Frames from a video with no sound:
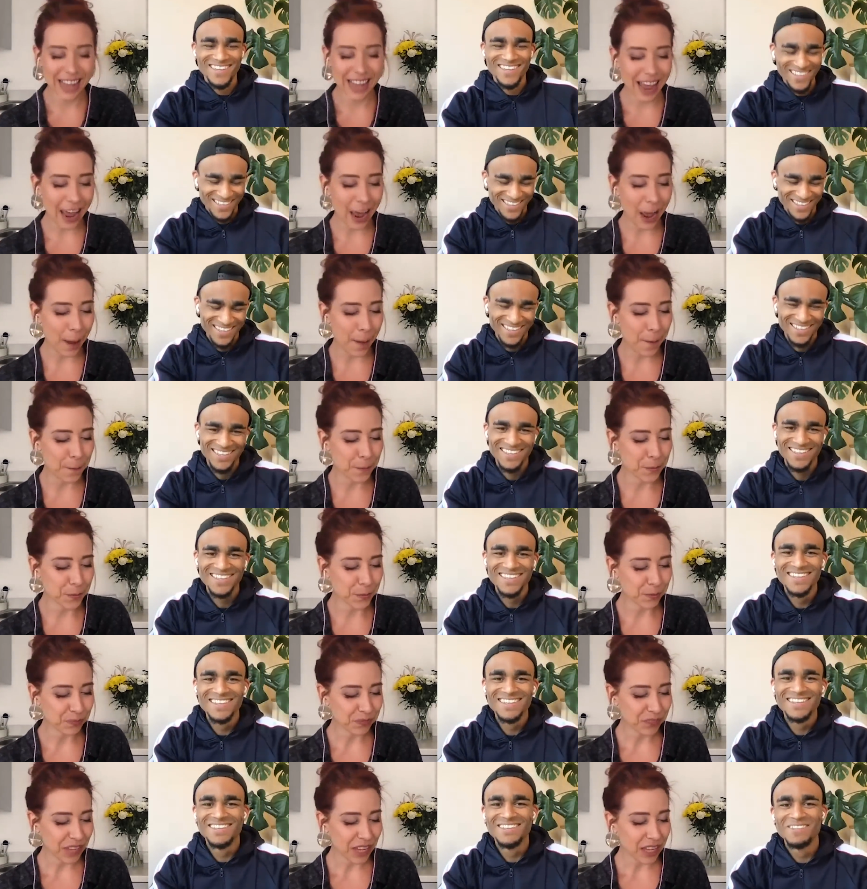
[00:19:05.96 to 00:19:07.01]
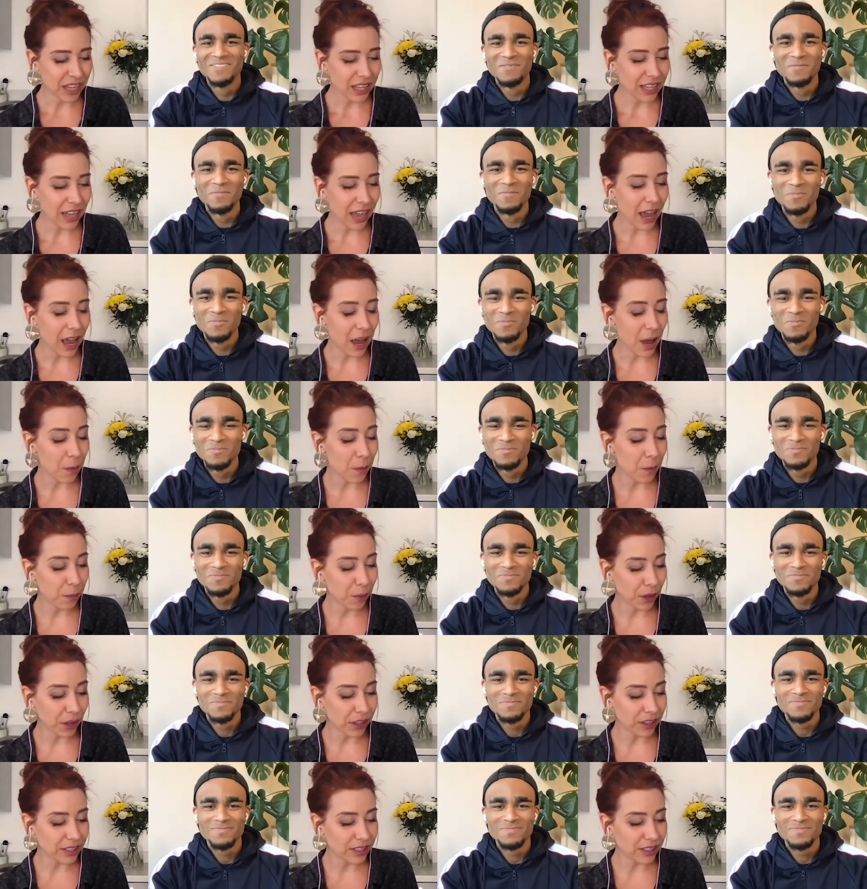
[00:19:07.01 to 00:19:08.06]
Speaker 1: um, yeah,
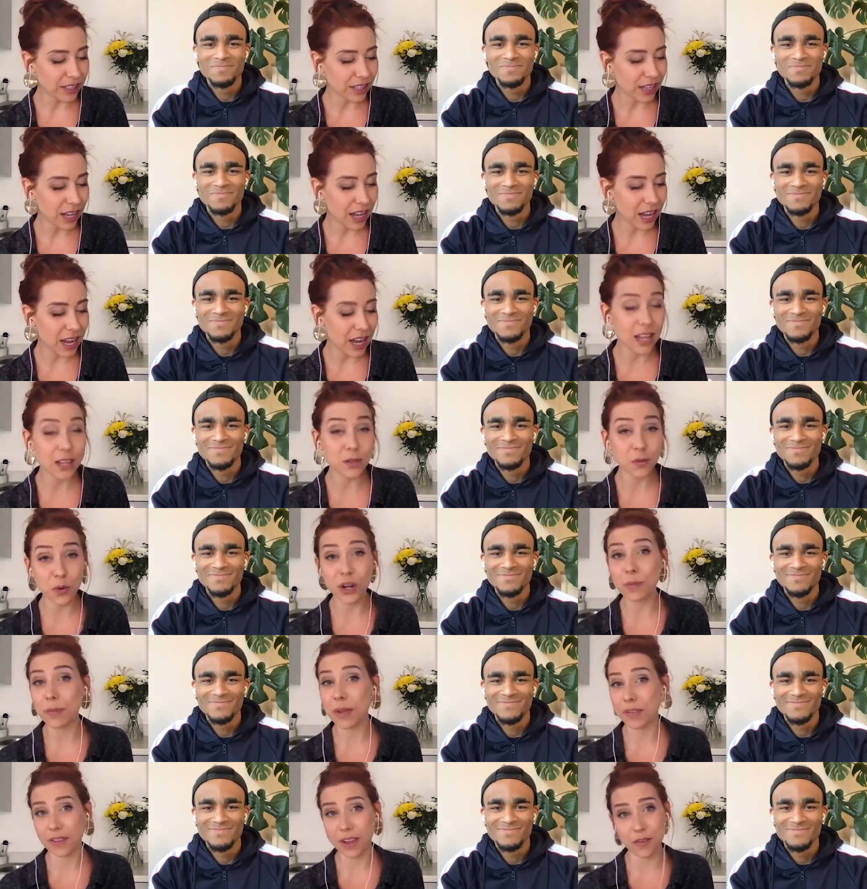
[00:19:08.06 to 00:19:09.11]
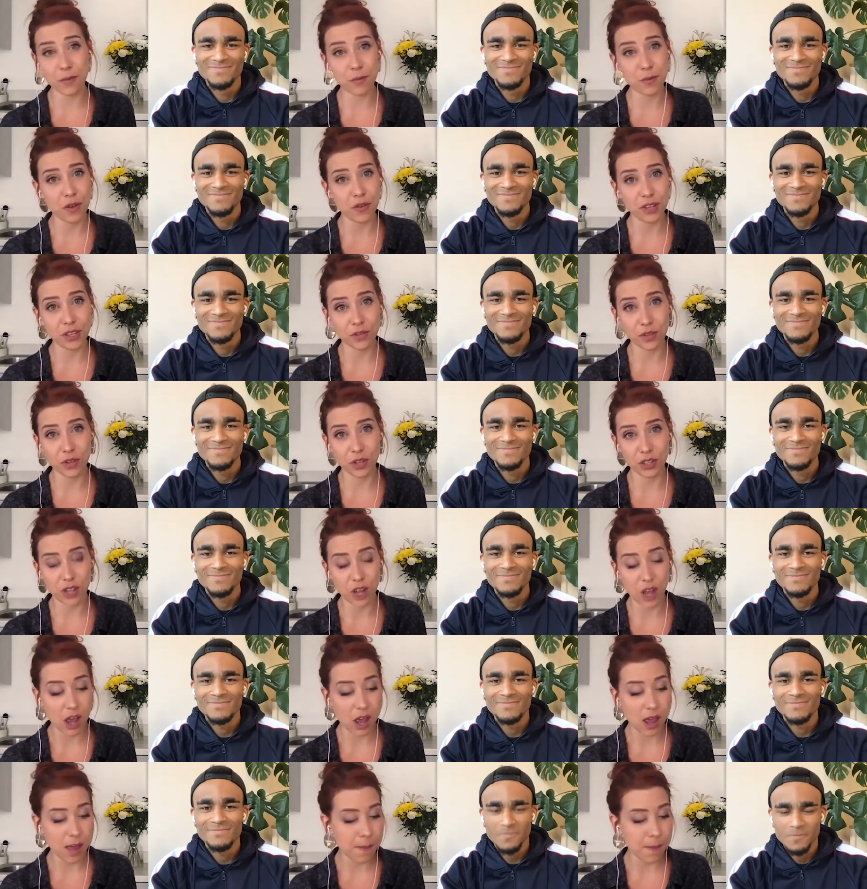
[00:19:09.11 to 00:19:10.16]
but it is one of my favorite movies of all
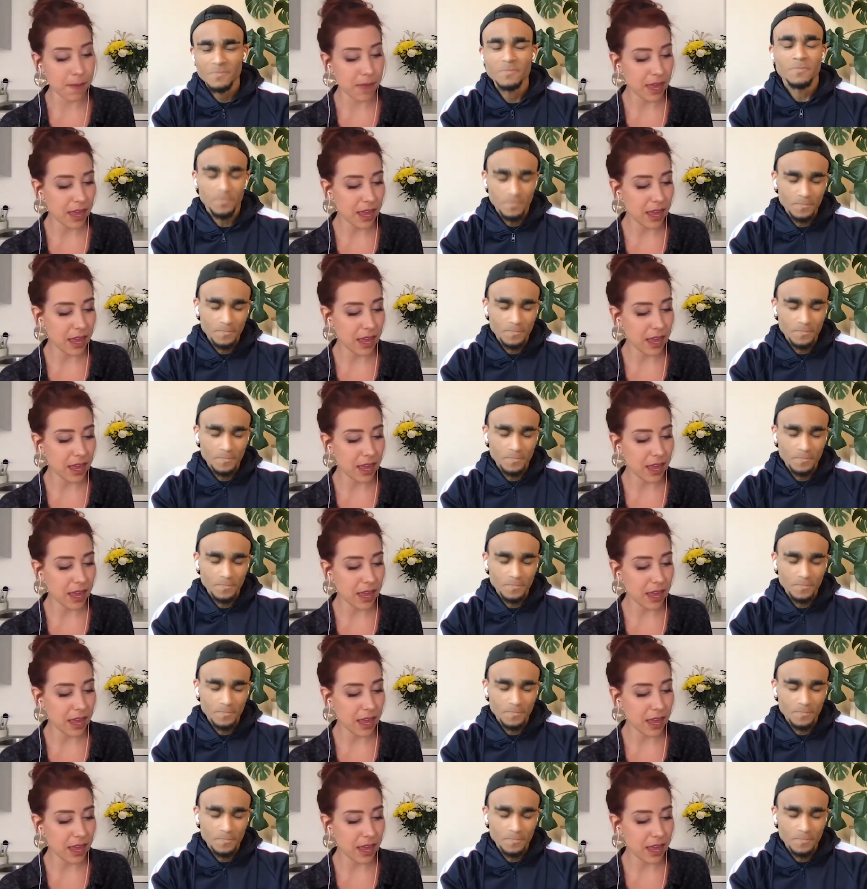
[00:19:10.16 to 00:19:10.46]
time.